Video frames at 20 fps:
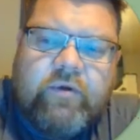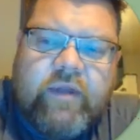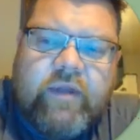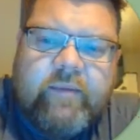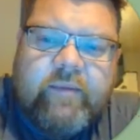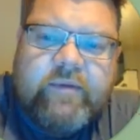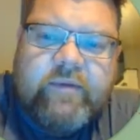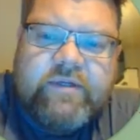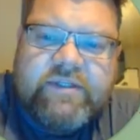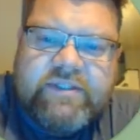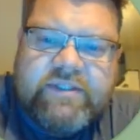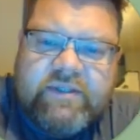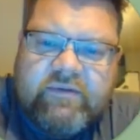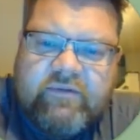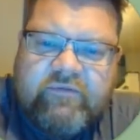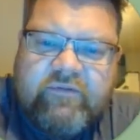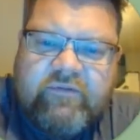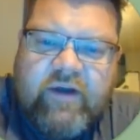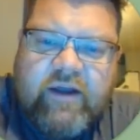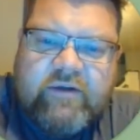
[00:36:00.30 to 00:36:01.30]
images of the
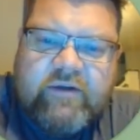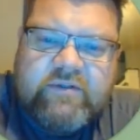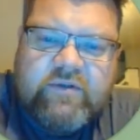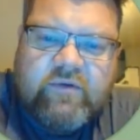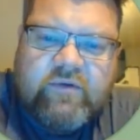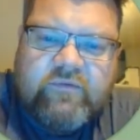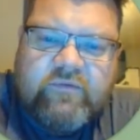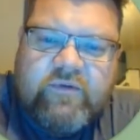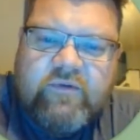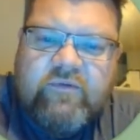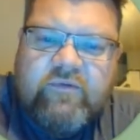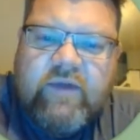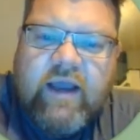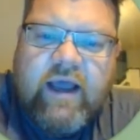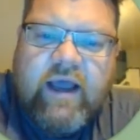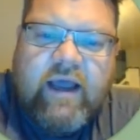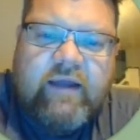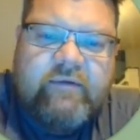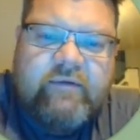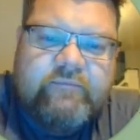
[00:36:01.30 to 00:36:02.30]
file. So if you've
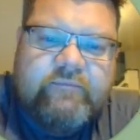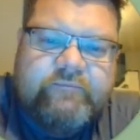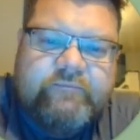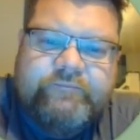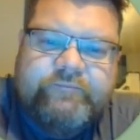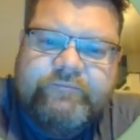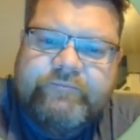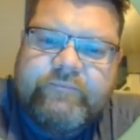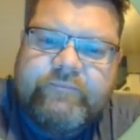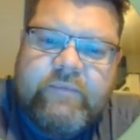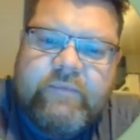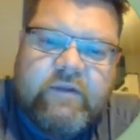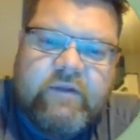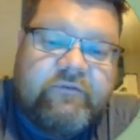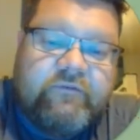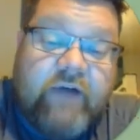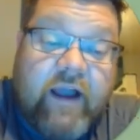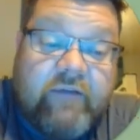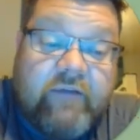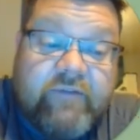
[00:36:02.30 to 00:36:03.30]
got
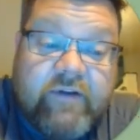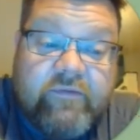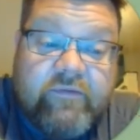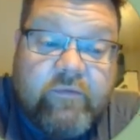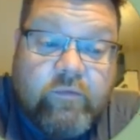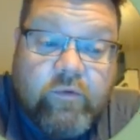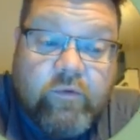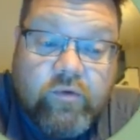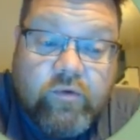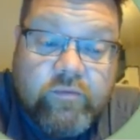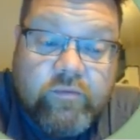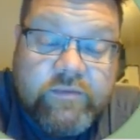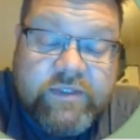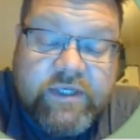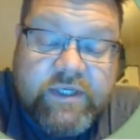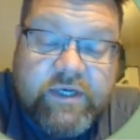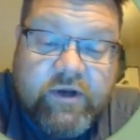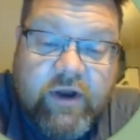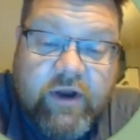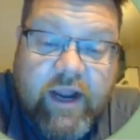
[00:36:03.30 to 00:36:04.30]
5 different rooms
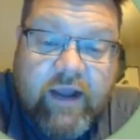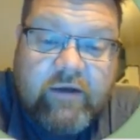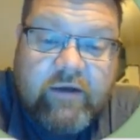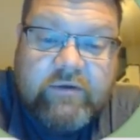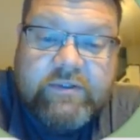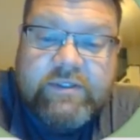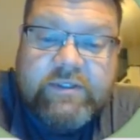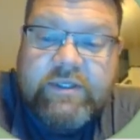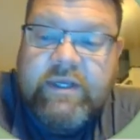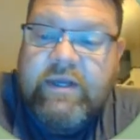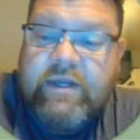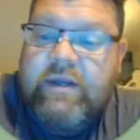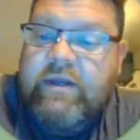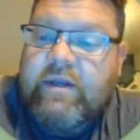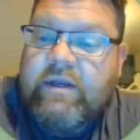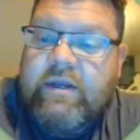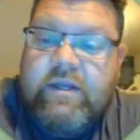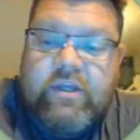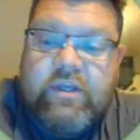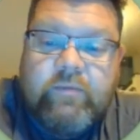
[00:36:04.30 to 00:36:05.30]
in your house,
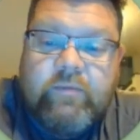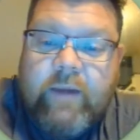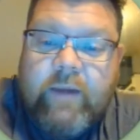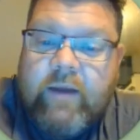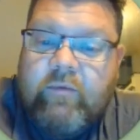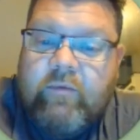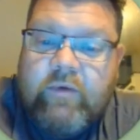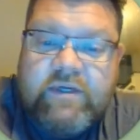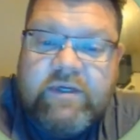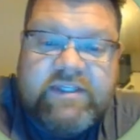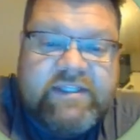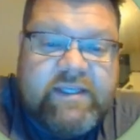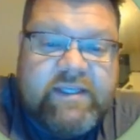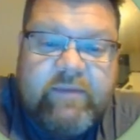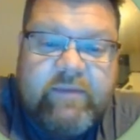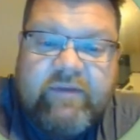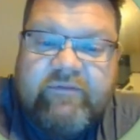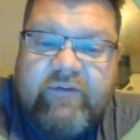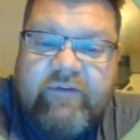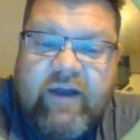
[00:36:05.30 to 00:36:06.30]
you might want to send
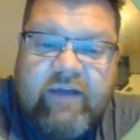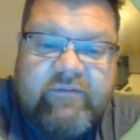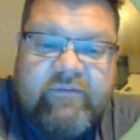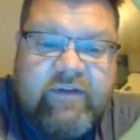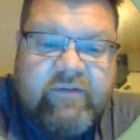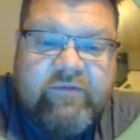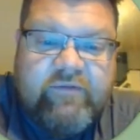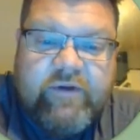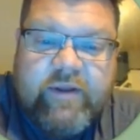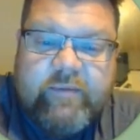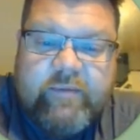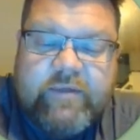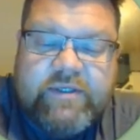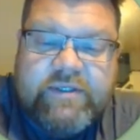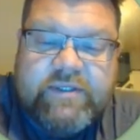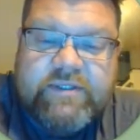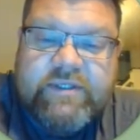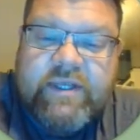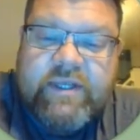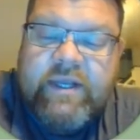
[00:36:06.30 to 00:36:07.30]
me 5 different
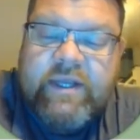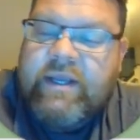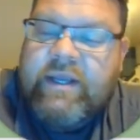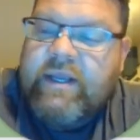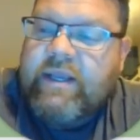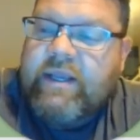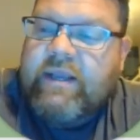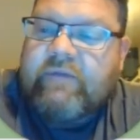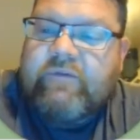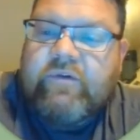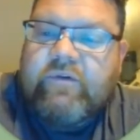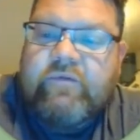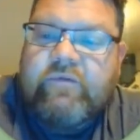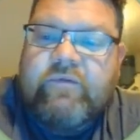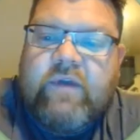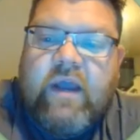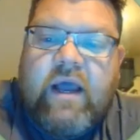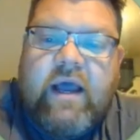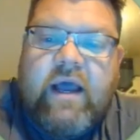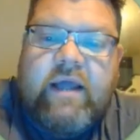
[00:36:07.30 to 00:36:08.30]
images. If you've
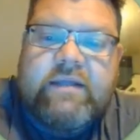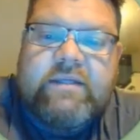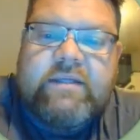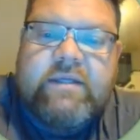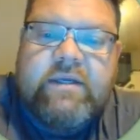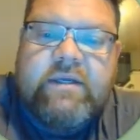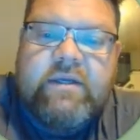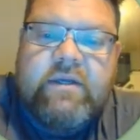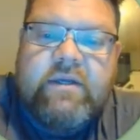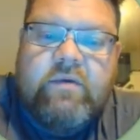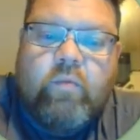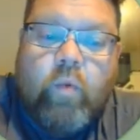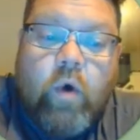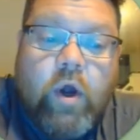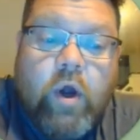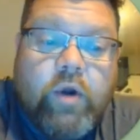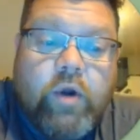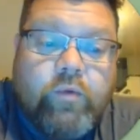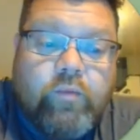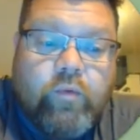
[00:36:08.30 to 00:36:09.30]
got
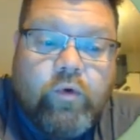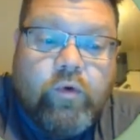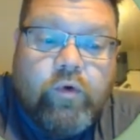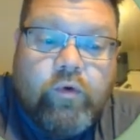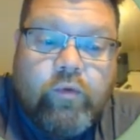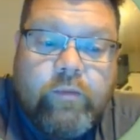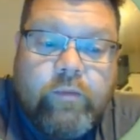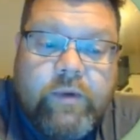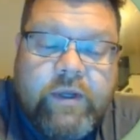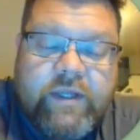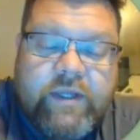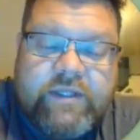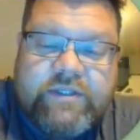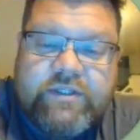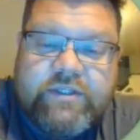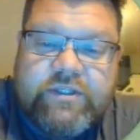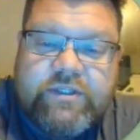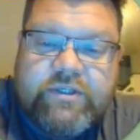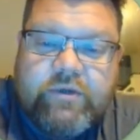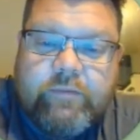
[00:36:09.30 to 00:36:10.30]
one room, it's
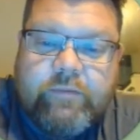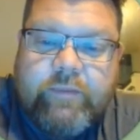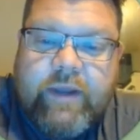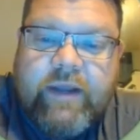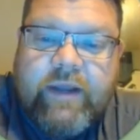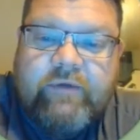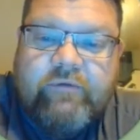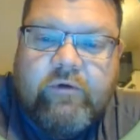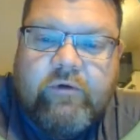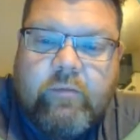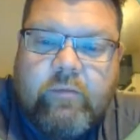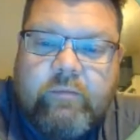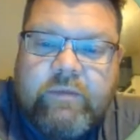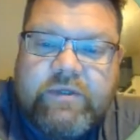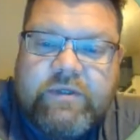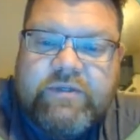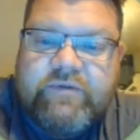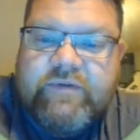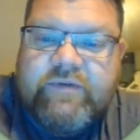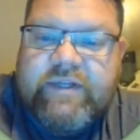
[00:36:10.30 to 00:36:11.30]
just your bedroom,
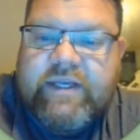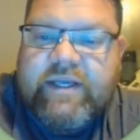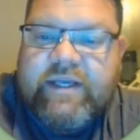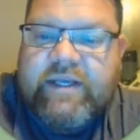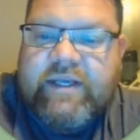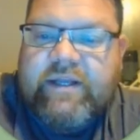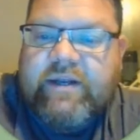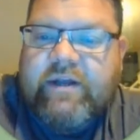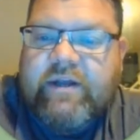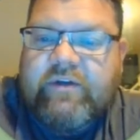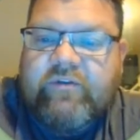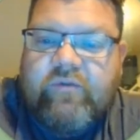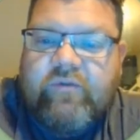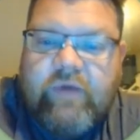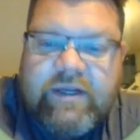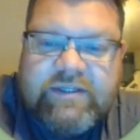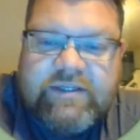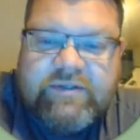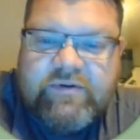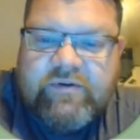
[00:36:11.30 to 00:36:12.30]
but you did a
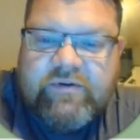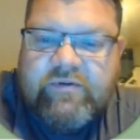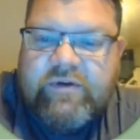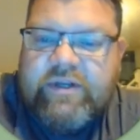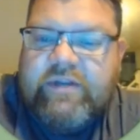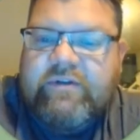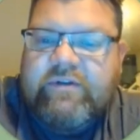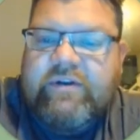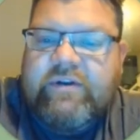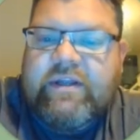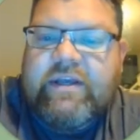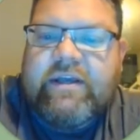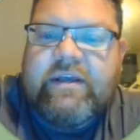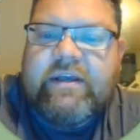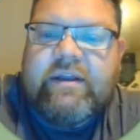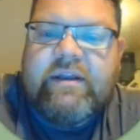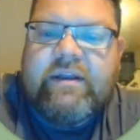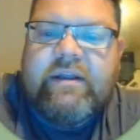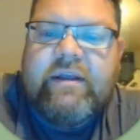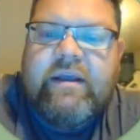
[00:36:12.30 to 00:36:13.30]
dresser and you
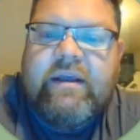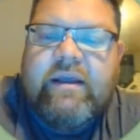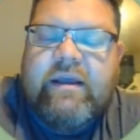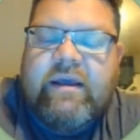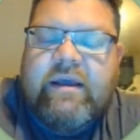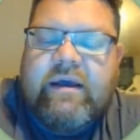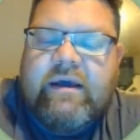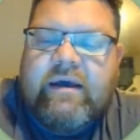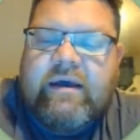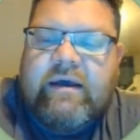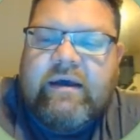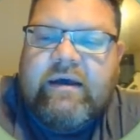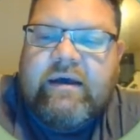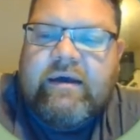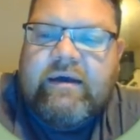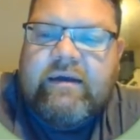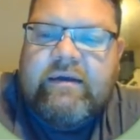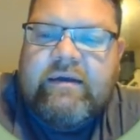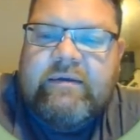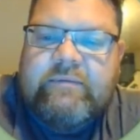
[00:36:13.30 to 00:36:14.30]
did
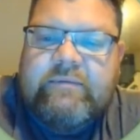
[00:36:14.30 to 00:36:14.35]
a